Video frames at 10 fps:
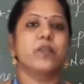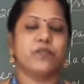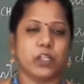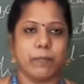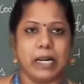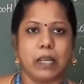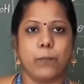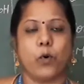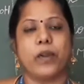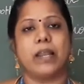for the
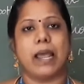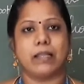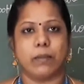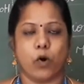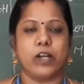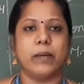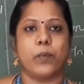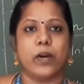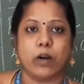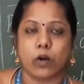melting point and the boiling point,